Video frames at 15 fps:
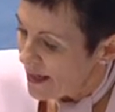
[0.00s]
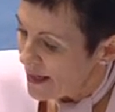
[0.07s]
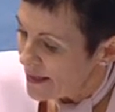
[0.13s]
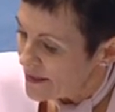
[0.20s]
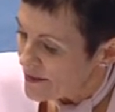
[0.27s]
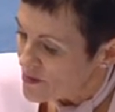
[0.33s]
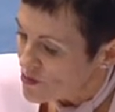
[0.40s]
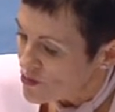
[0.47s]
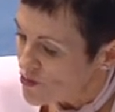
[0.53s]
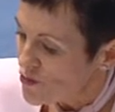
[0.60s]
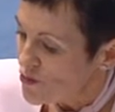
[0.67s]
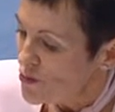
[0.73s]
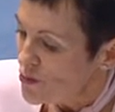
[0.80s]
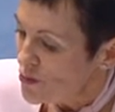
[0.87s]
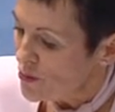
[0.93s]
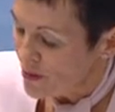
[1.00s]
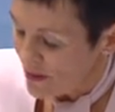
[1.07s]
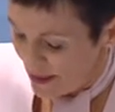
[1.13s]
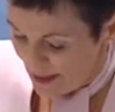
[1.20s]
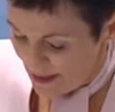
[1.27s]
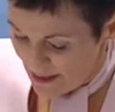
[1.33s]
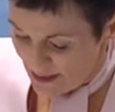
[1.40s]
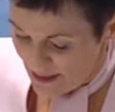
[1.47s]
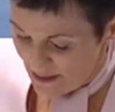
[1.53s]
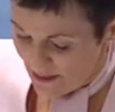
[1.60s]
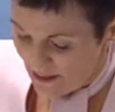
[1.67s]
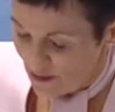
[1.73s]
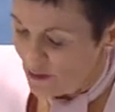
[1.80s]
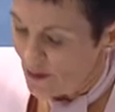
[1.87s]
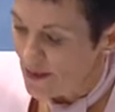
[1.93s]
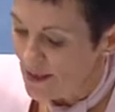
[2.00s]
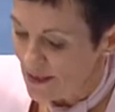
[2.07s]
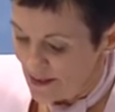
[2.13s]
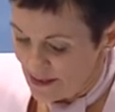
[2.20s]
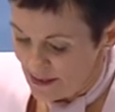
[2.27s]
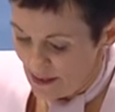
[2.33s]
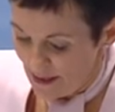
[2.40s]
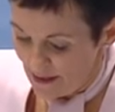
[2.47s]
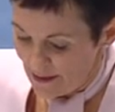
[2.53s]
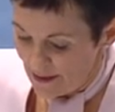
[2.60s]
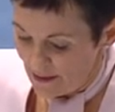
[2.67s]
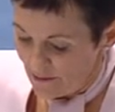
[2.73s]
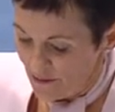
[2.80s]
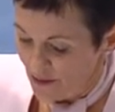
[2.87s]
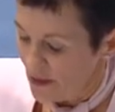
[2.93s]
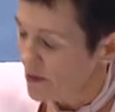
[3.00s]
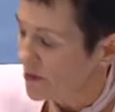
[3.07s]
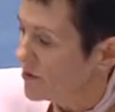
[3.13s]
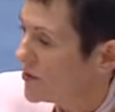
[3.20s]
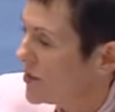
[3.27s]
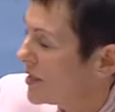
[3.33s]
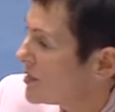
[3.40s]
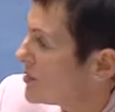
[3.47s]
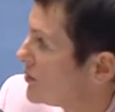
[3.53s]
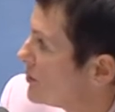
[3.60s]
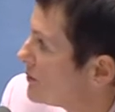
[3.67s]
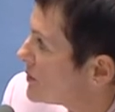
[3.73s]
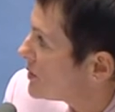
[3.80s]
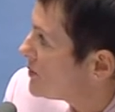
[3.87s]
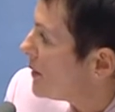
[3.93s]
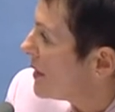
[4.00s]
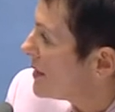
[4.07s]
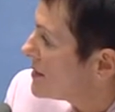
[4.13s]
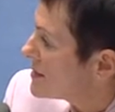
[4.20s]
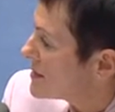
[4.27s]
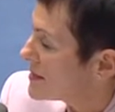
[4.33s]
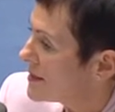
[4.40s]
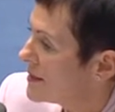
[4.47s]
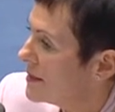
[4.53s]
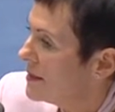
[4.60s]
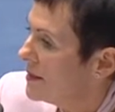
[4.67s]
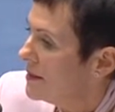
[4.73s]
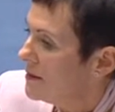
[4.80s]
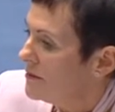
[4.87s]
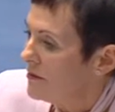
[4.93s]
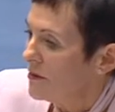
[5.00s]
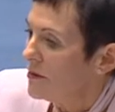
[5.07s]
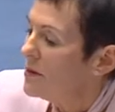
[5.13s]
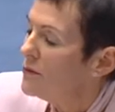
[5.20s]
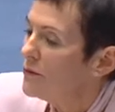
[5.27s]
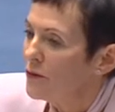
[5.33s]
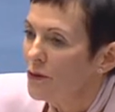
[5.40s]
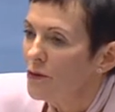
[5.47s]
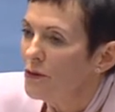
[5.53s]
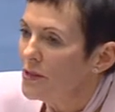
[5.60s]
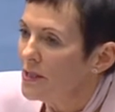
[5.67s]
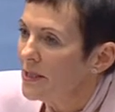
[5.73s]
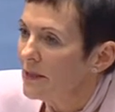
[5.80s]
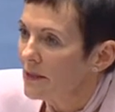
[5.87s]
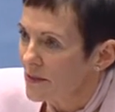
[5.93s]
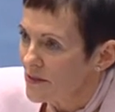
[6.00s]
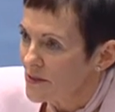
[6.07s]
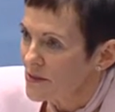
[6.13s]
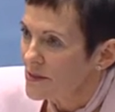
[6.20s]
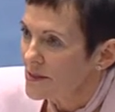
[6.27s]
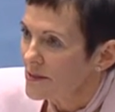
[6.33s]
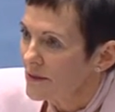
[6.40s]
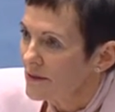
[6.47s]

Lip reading: It's true that, you know, in things like the unfair contract terms space, very few dealers